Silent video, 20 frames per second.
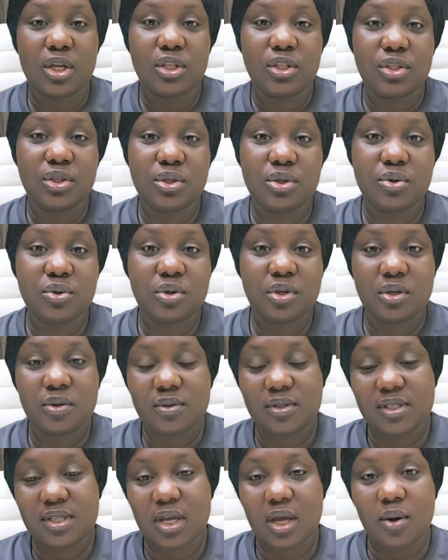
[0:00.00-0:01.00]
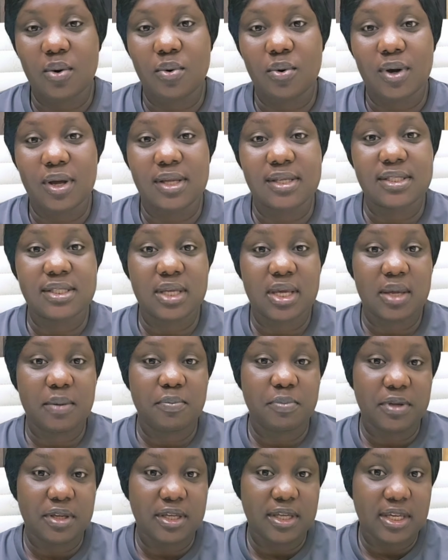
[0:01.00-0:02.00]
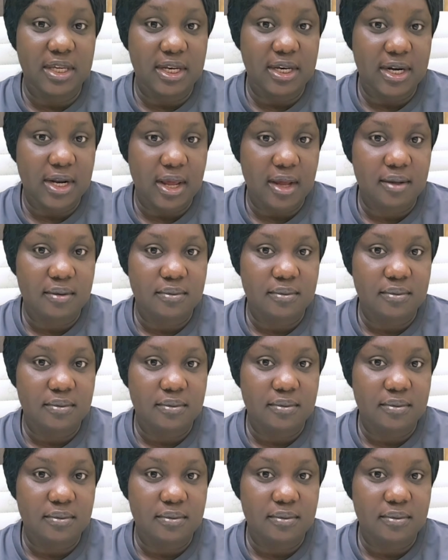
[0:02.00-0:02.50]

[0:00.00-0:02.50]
new user or as a beginner.